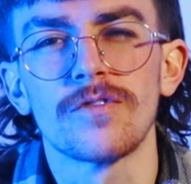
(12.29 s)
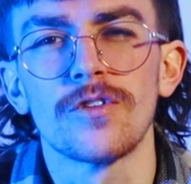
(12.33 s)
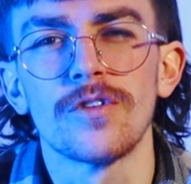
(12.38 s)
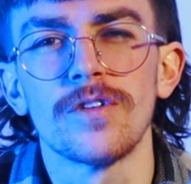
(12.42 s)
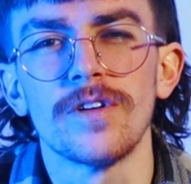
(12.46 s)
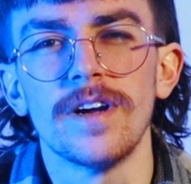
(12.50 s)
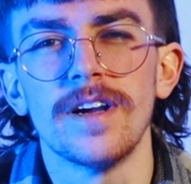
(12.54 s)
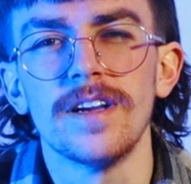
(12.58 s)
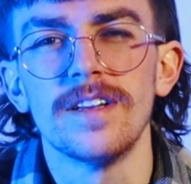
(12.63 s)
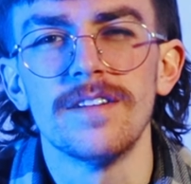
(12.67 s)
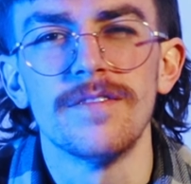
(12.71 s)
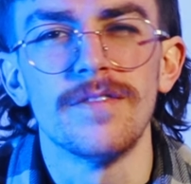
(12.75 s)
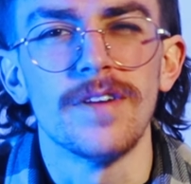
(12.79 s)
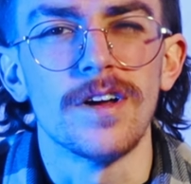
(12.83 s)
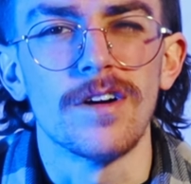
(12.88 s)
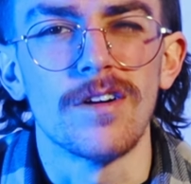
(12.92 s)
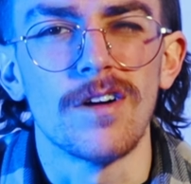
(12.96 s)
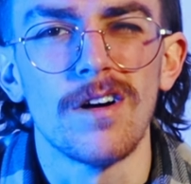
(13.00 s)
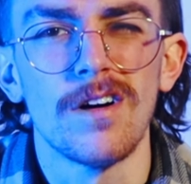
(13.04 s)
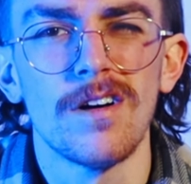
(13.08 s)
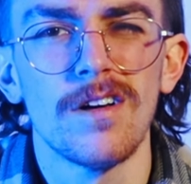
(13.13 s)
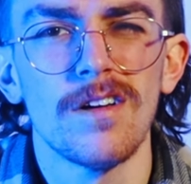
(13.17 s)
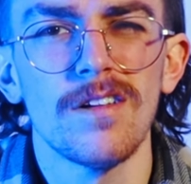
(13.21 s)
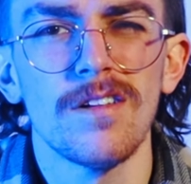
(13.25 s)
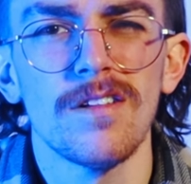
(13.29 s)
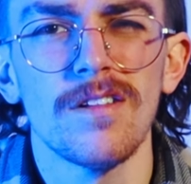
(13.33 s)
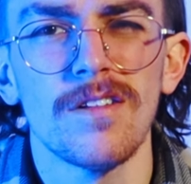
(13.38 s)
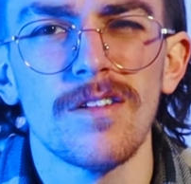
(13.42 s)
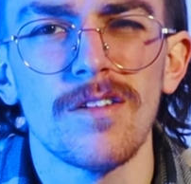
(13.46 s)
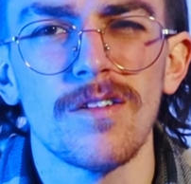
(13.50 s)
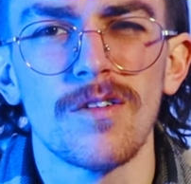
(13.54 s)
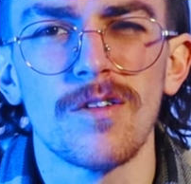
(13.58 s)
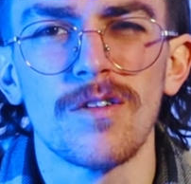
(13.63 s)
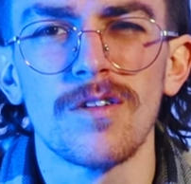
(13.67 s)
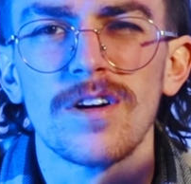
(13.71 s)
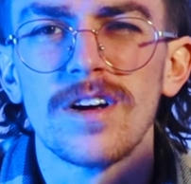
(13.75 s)
creative at all,
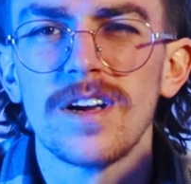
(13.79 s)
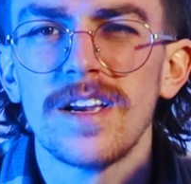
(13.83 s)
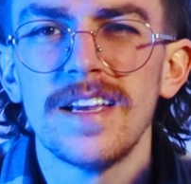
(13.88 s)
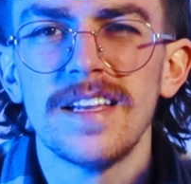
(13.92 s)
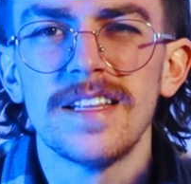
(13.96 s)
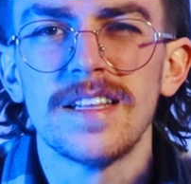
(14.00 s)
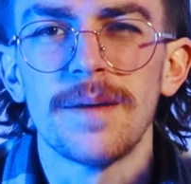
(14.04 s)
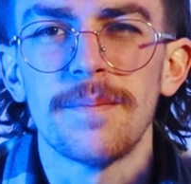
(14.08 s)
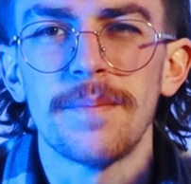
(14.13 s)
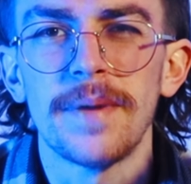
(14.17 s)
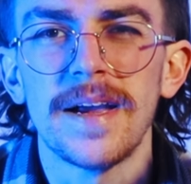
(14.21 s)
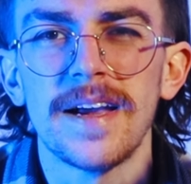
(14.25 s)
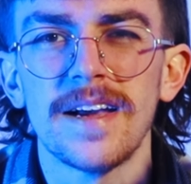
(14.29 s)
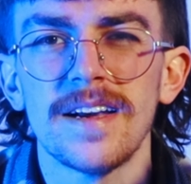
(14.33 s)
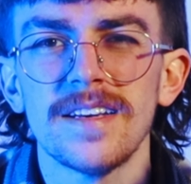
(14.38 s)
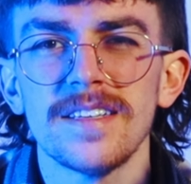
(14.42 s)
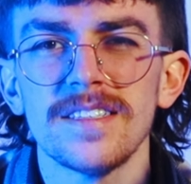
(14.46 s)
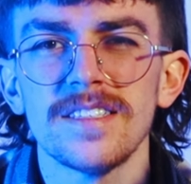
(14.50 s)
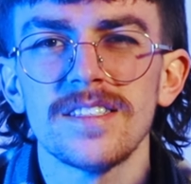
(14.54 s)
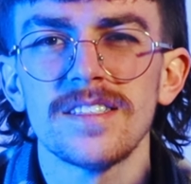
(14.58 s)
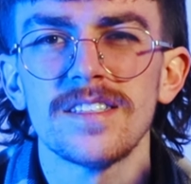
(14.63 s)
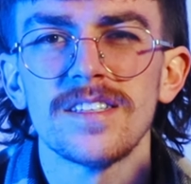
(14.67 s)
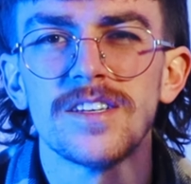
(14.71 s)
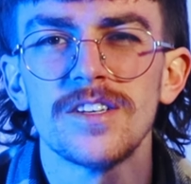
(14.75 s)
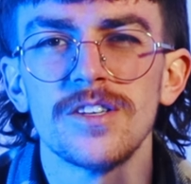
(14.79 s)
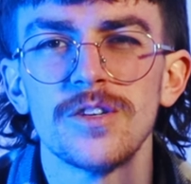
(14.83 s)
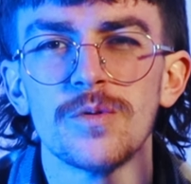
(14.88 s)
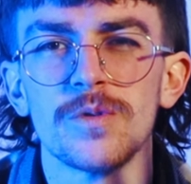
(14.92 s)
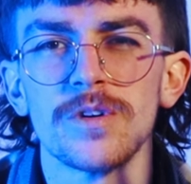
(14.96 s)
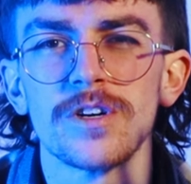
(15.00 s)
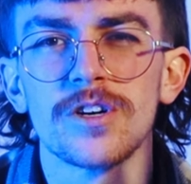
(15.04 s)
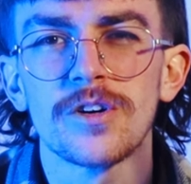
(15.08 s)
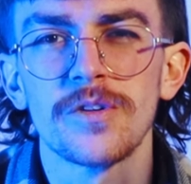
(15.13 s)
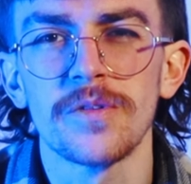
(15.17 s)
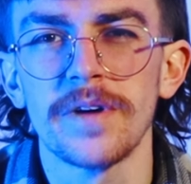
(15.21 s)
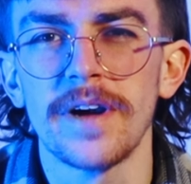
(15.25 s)
or in the past you
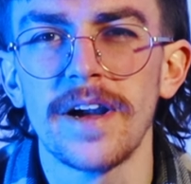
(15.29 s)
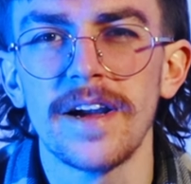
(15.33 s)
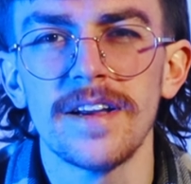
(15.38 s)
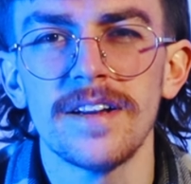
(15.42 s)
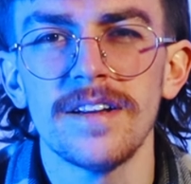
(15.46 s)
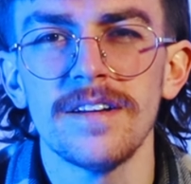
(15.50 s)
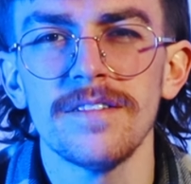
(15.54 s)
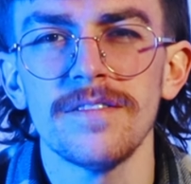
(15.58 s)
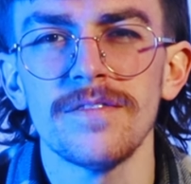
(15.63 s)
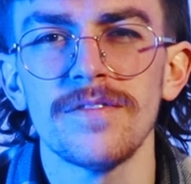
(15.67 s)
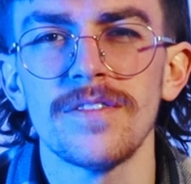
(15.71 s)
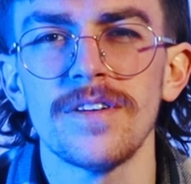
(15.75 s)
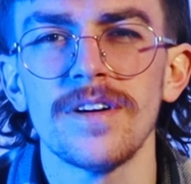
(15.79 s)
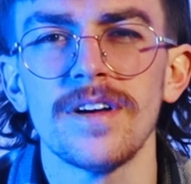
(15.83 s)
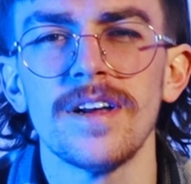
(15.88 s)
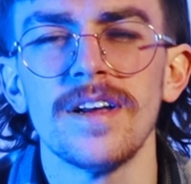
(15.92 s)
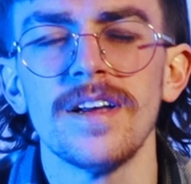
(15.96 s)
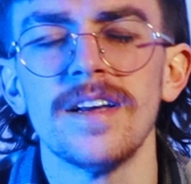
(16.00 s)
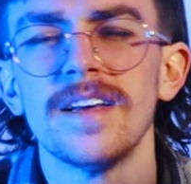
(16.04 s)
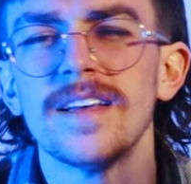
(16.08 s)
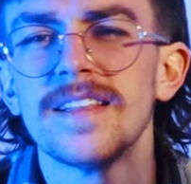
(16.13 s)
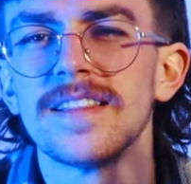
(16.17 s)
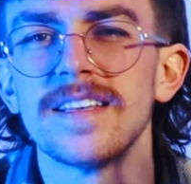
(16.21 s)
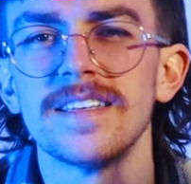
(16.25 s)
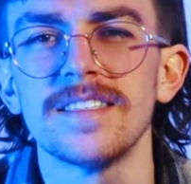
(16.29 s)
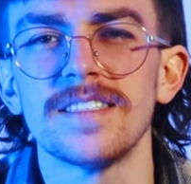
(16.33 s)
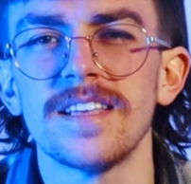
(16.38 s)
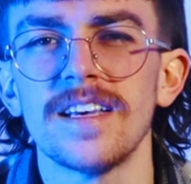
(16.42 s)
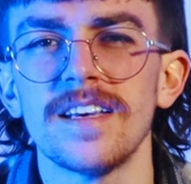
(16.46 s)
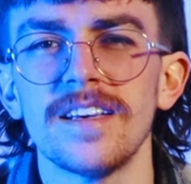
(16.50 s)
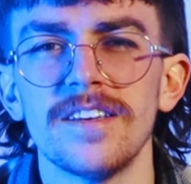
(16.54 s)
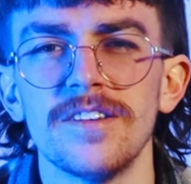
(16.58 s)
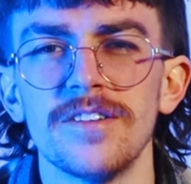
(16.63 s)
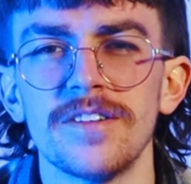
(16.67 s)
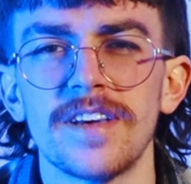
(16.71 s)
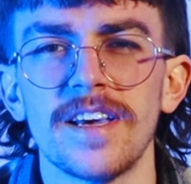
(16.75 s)
were creative, they say
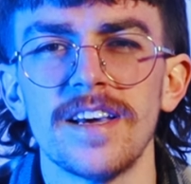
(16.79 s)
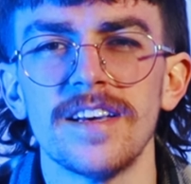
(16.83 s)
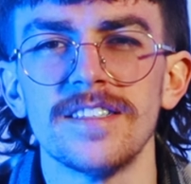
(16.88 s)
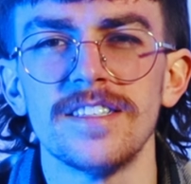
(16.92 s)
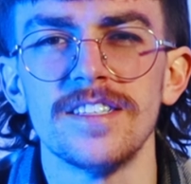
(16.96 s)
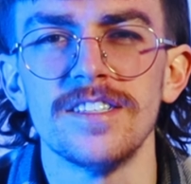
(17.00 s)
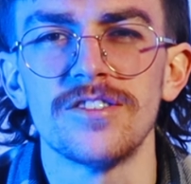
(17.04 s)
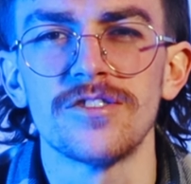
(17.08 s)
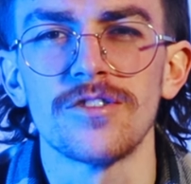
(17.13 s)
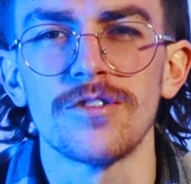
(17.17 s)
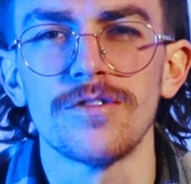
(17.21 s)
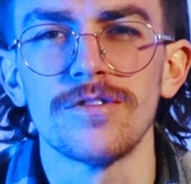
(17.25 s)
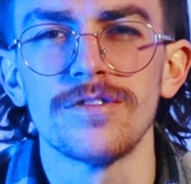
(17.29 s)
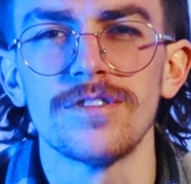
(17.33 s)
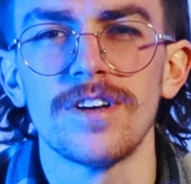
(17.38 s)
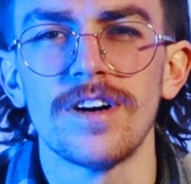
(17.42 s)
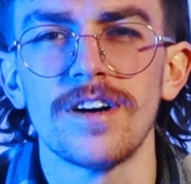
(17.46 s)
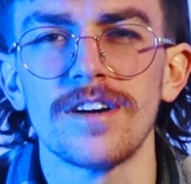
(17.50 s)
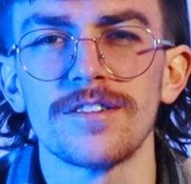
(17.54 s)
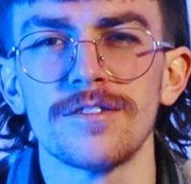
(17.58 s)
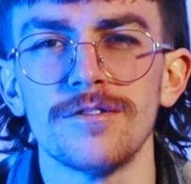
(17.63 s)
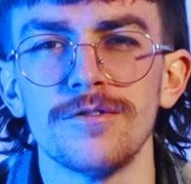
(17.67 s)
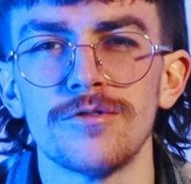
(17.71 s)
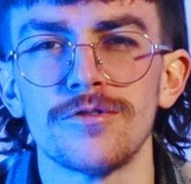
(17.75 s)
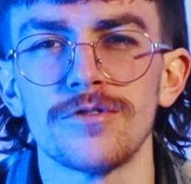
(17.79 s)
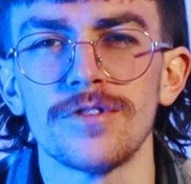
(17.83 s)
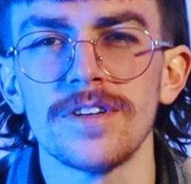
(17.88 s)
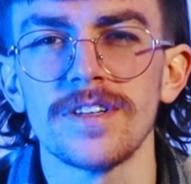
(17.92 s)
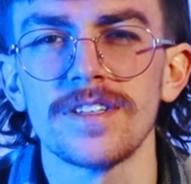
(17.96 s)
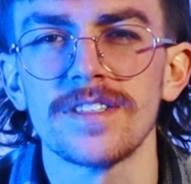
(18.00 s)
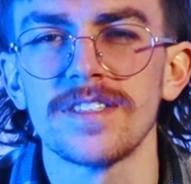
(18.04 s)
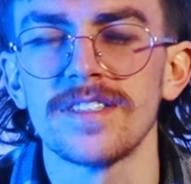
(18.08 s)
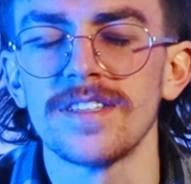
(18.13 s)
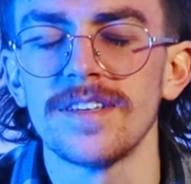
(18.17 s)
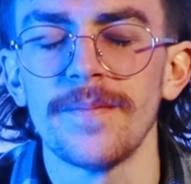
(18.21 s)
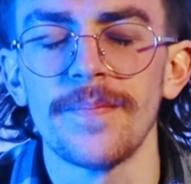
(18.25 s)
you can't teach an old dog new
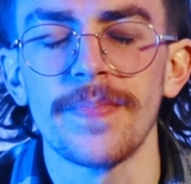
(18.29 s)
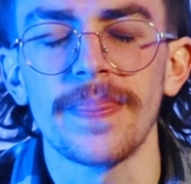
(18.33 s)
tricks.